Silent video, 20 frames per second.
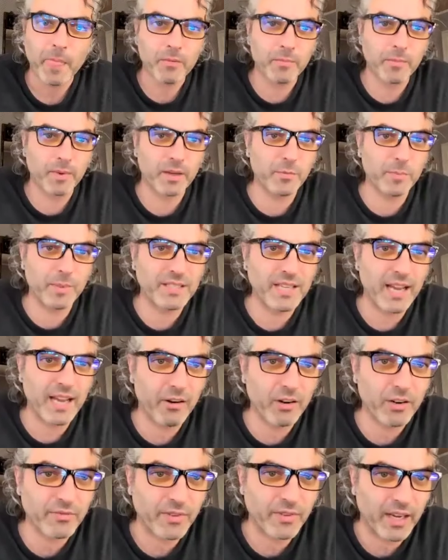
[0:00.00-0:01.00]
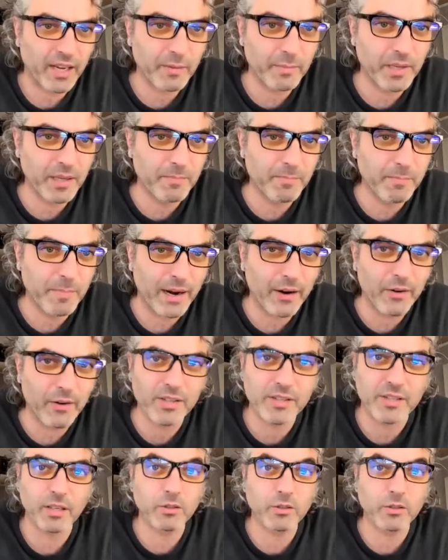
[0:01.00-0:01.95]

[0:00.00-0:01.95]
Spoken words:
Well, you'd be terrified. It'd be embarrassing.